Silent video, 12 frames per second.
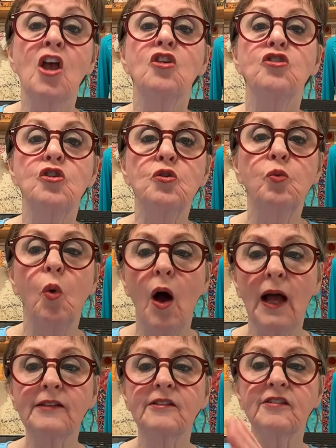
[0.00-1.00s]
you
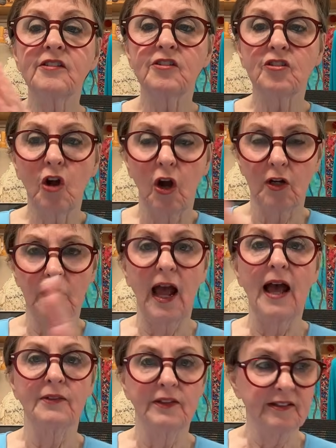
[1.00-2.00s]
want to start
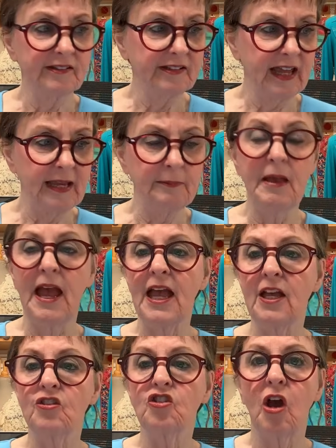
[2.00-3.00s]
on the same
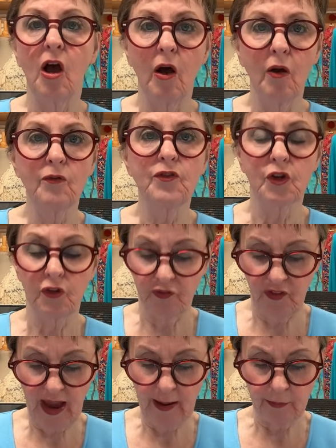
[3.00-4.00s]
edge of your
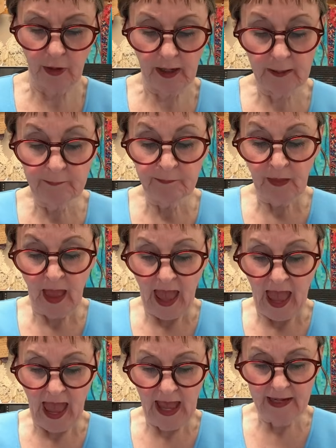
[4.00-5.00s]
fabric.
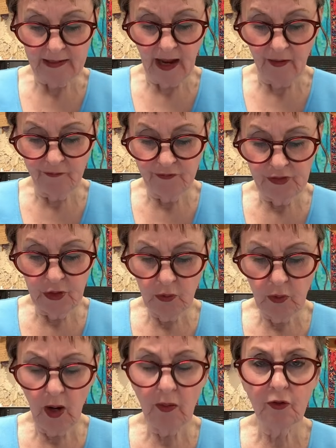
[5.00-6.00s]
And a
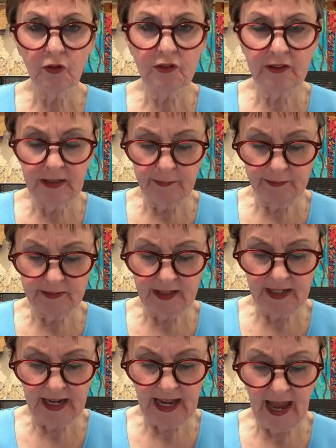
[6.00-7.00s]
few other tips
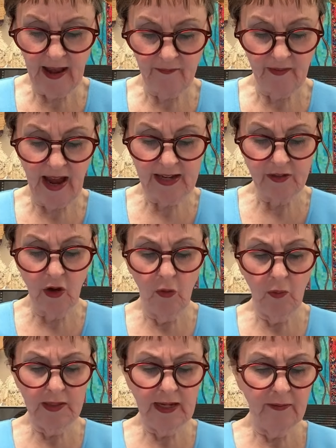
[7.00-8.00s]
that I have. I know
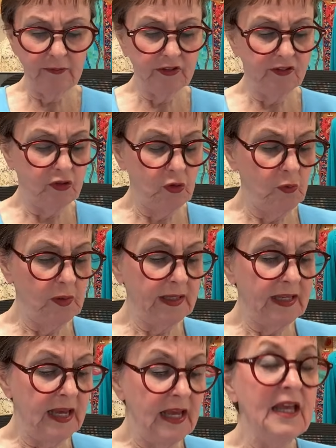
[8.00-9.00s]
when I was
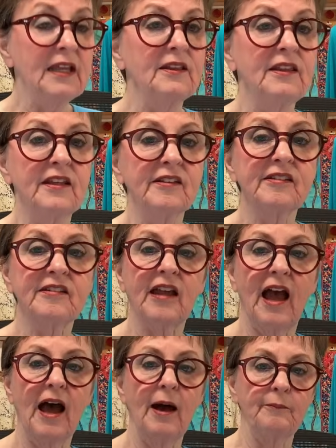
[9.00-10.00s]
doing this
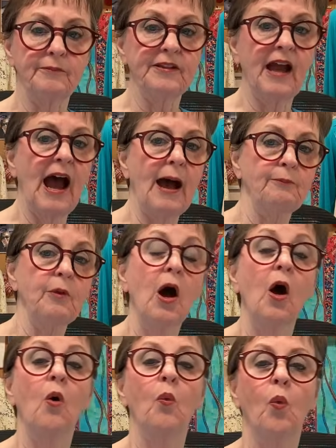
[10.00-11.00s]
top,
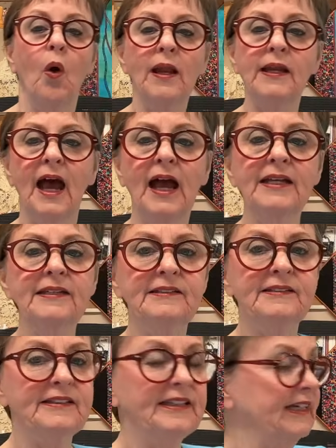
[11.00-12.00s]
what I
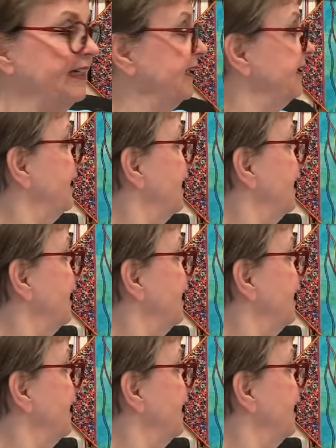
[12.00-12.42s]
did,